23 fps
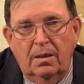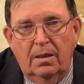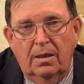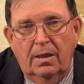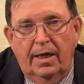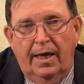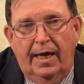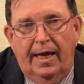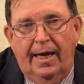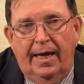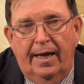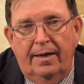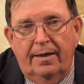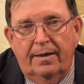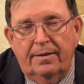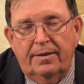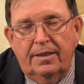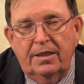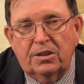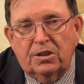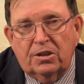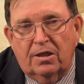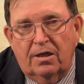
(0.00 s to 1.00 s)
And
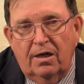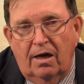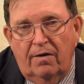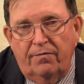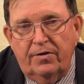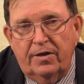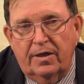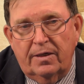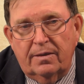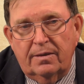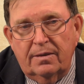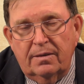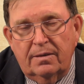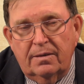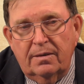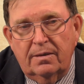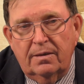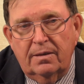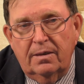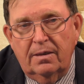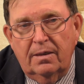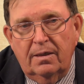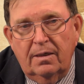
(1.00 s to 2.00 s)
this covenant,
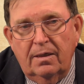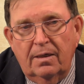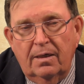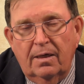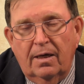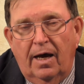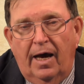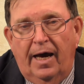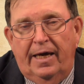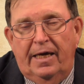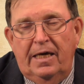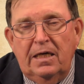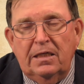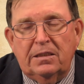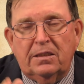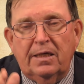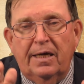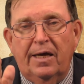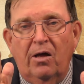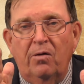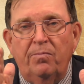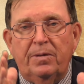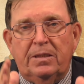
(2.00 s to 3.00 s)
Isa
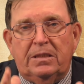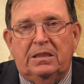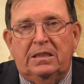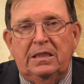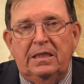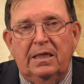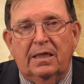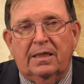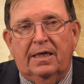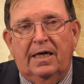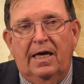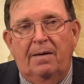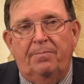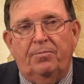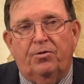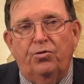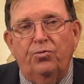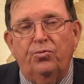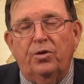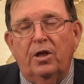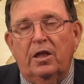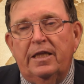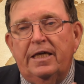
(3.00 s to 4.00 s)
el-Messiah came
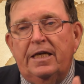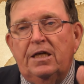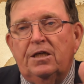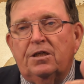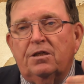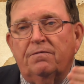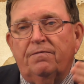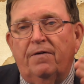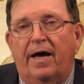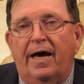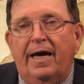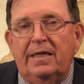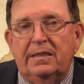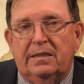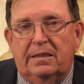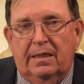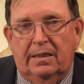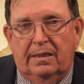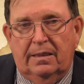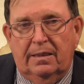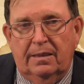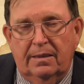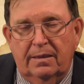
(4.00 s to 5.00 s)
through the lineage of
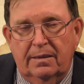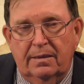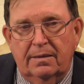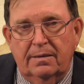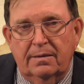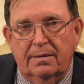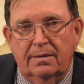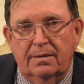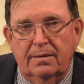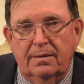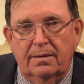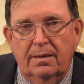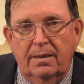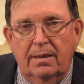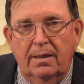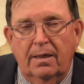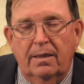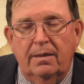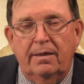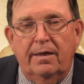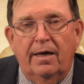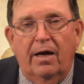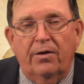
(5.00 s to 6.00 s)
Isaac,
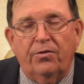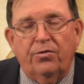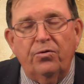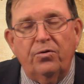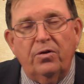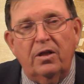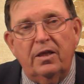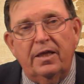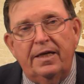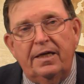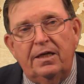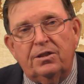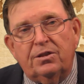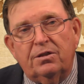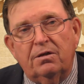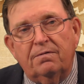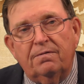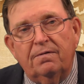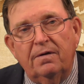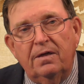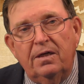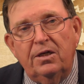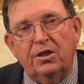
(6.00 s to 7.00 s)
not through the lineage
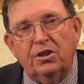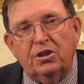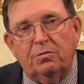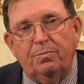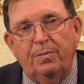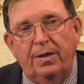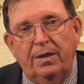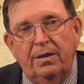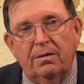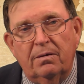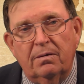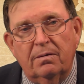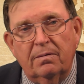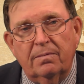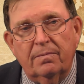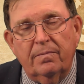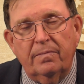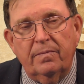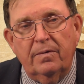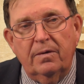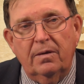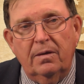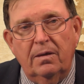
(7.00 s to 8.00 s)
of Ishmael,
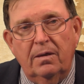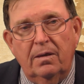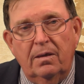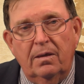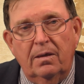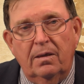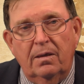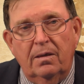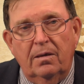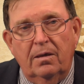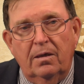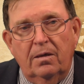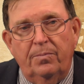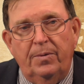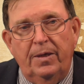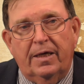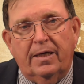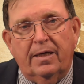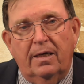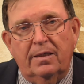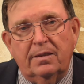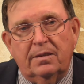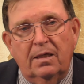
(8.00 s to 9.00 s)

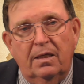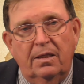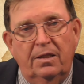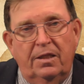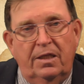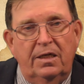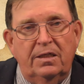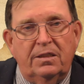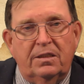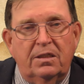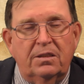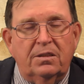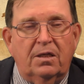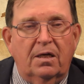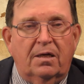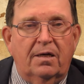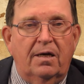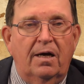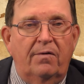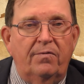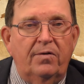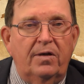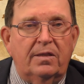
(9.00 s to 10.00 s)
because this is the
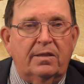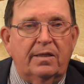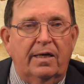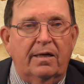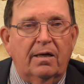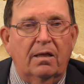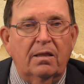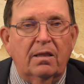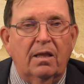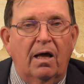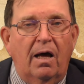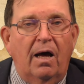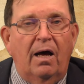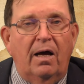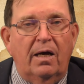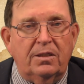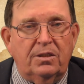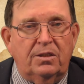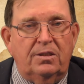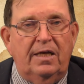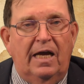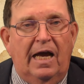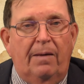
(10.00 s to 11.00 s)
covenant that Allah
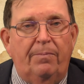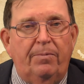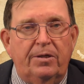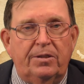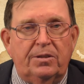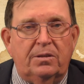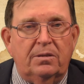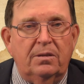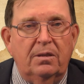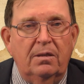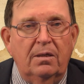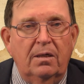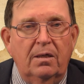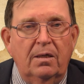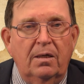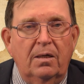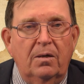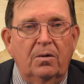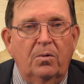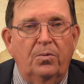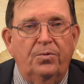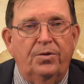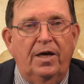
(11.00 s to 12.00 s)
established
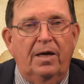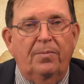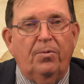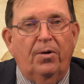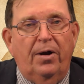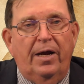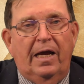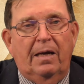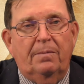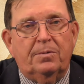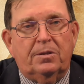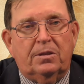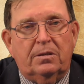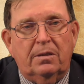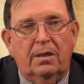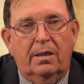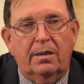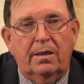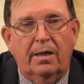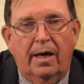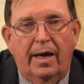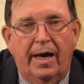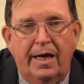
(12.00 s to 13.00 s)
with Abraham's
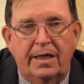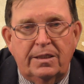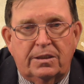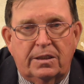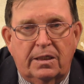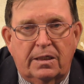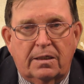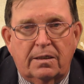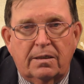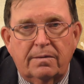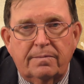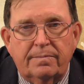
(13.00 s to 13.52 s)
son Isaac.